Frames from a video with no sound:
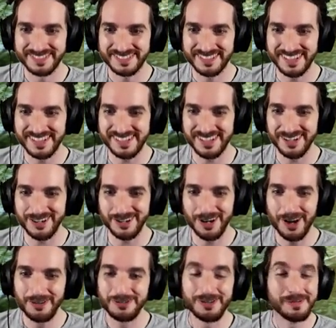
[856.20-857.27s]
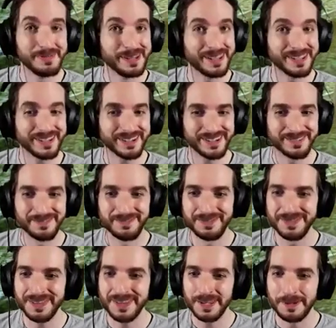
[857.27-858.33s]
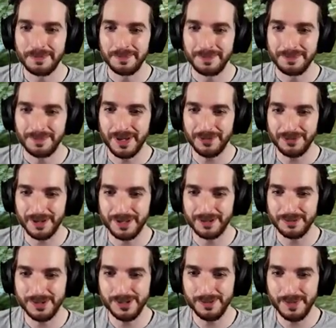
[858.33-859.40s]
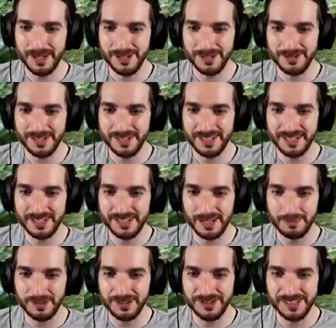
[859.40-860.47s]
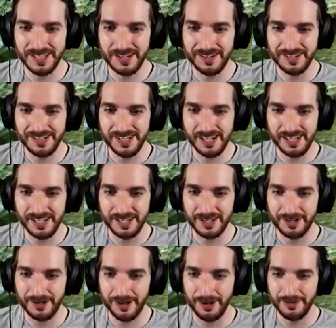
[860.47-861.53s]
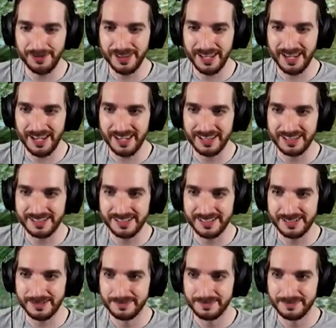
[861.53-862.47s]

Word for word: Is it her familiar? My friend, would you mind creating a double to carry Jake here over that island?